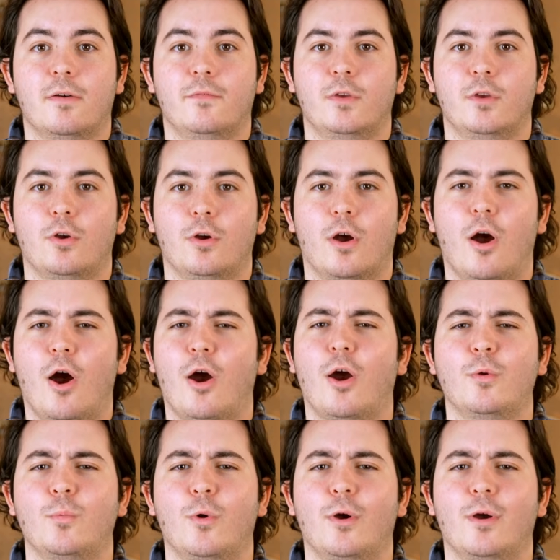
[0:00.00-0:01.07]
of your
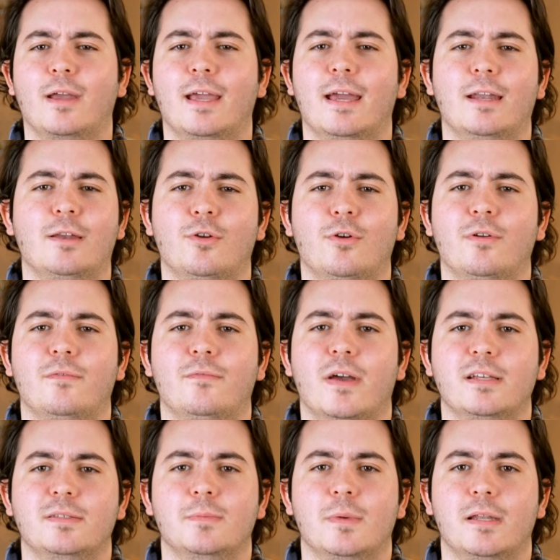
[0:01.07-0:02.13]
hard work and your
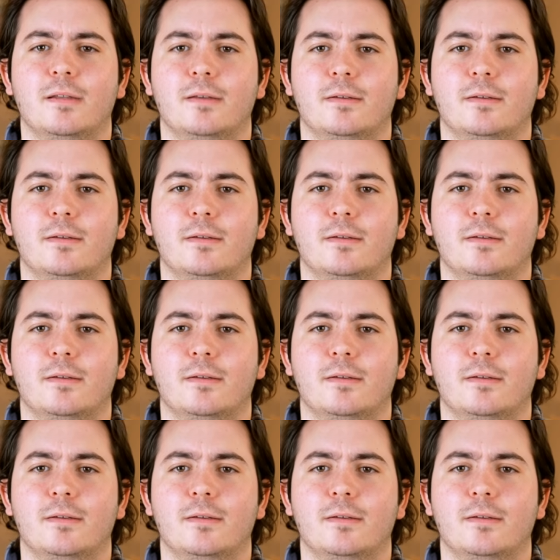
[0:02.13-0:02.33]
investment.